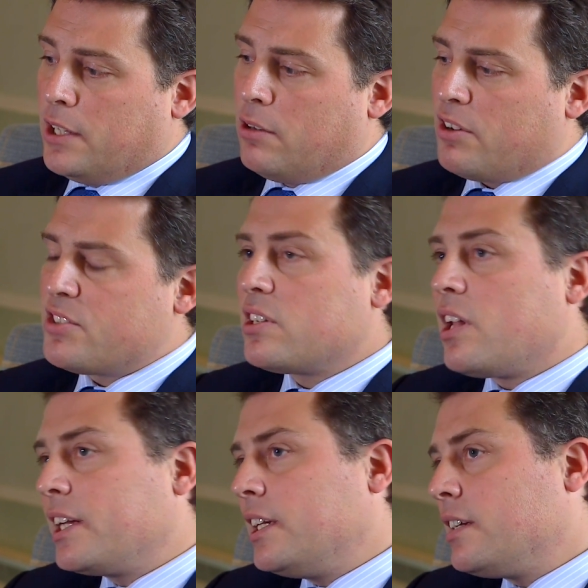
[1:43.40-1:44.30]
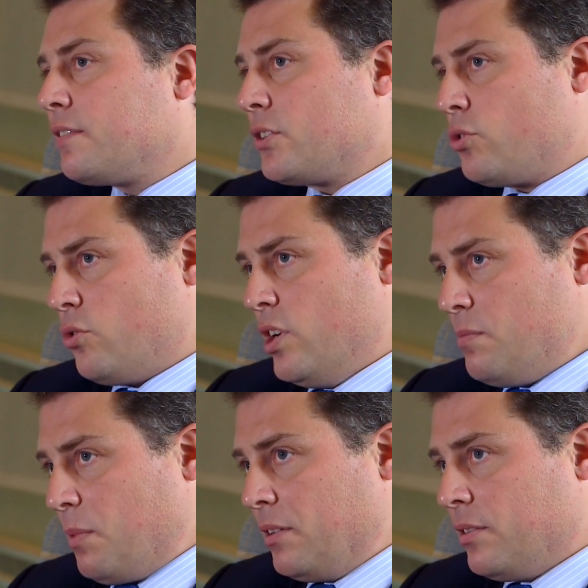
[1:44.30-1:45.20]
There are slightly different
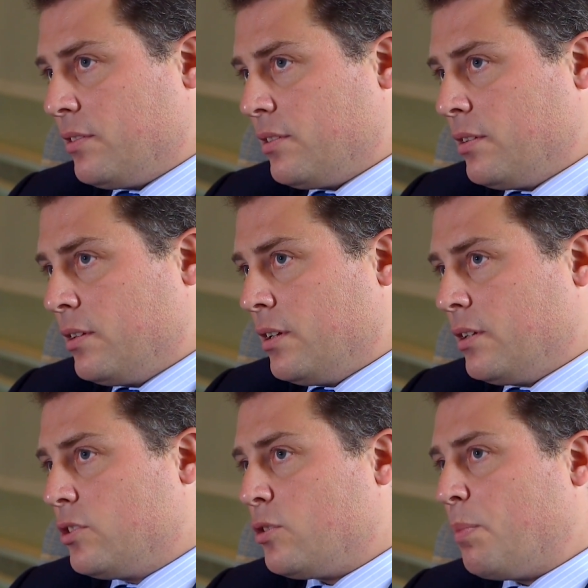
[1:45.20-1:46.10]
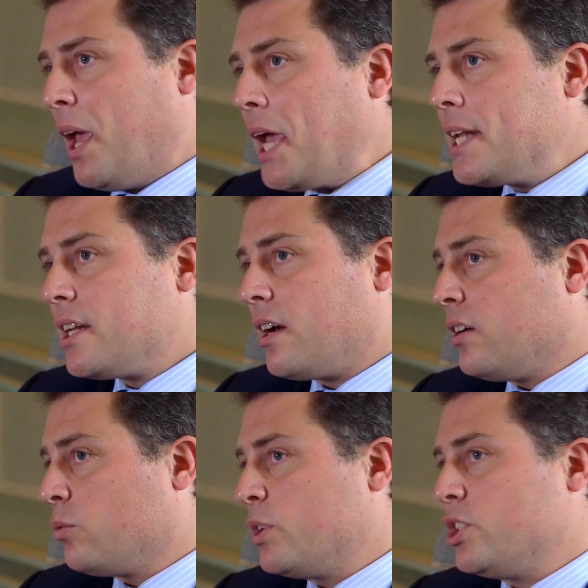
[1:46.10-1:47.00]
treatments depending
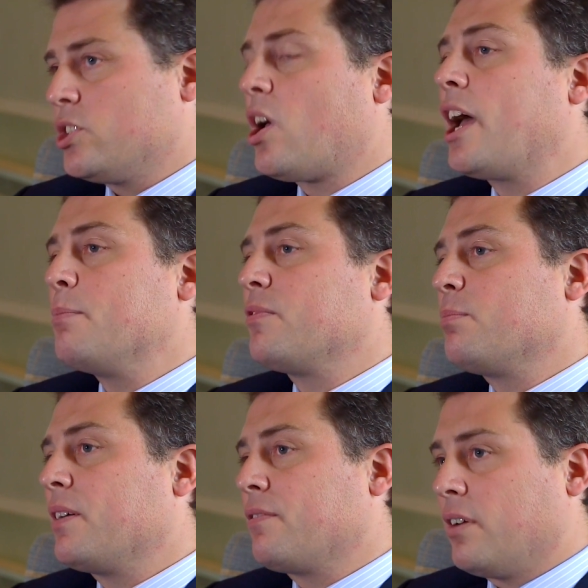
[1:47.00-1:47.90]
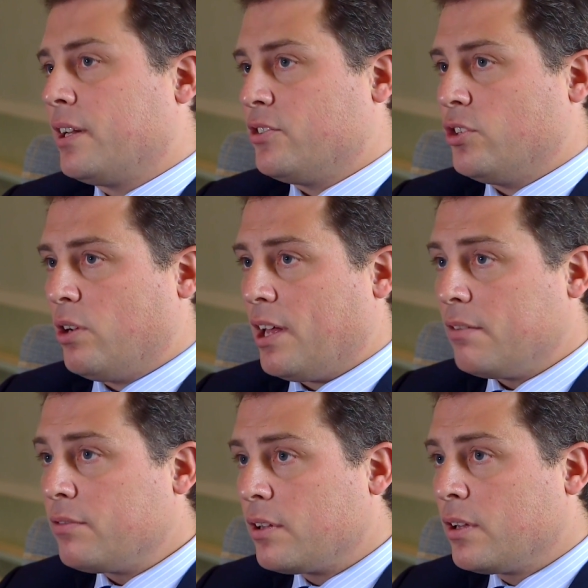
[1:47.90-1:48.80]
on which type of blepharitis you
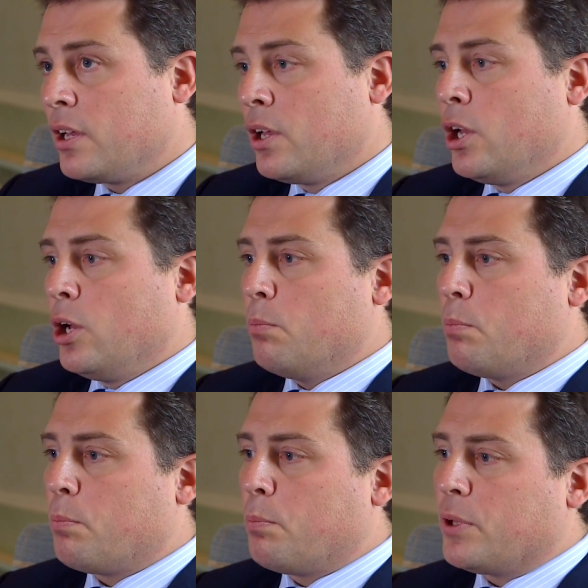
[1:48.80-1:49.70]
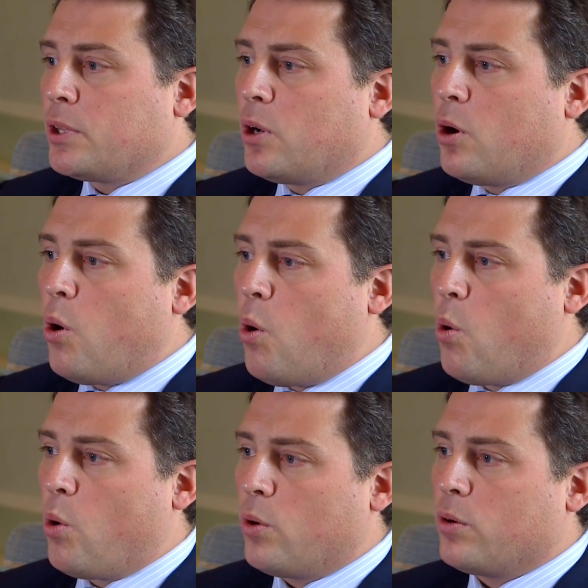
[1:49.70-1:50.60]
have, but the
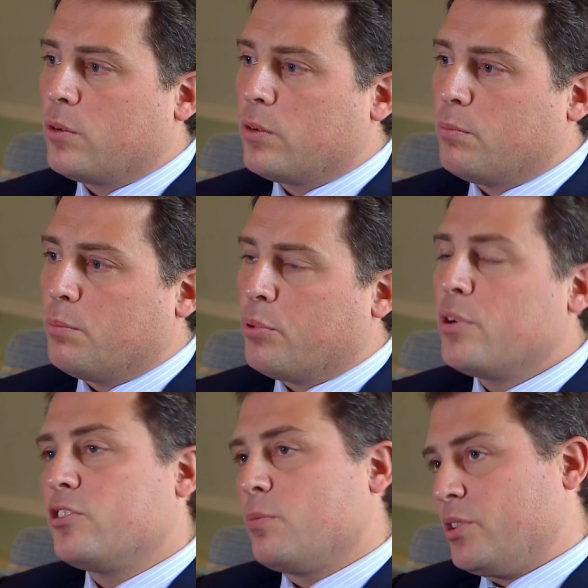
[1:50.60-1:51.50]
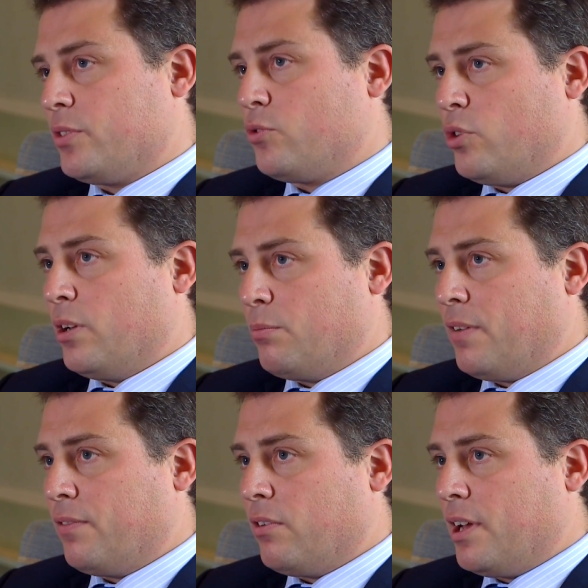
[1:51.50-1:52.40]
core principles of treating
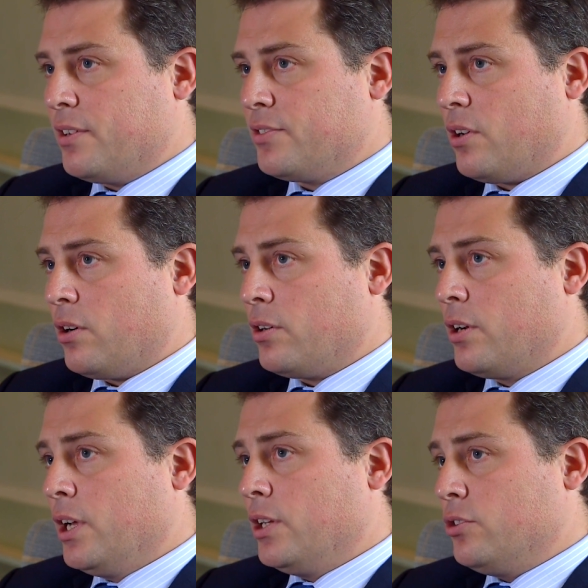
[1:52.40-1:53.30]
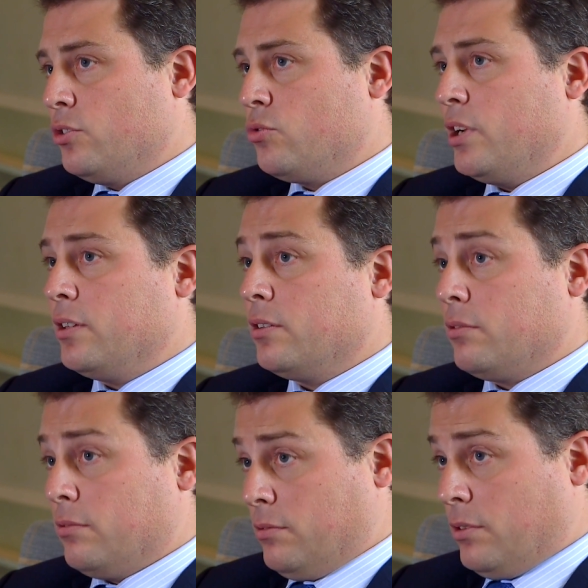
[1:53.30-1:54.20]
blepharitis are to treat
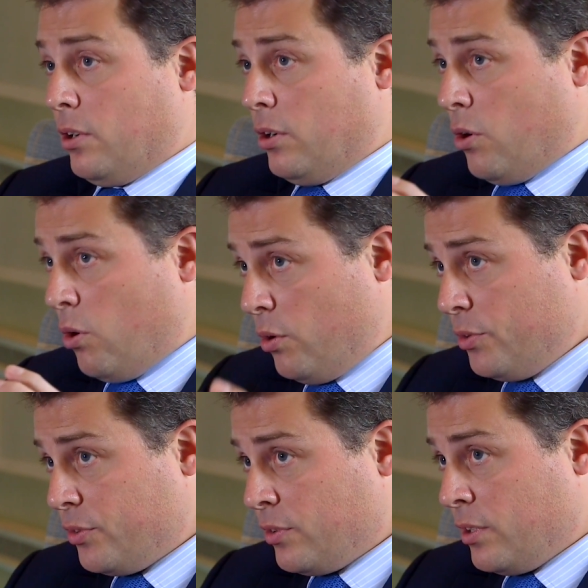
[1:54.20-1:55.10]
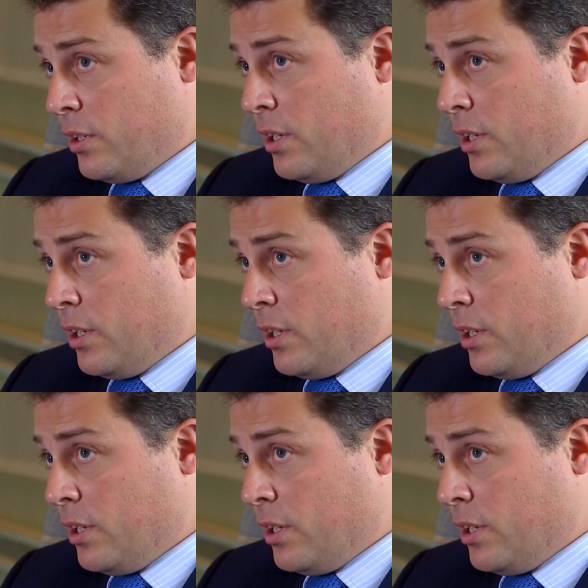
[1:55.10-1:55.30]
the cause,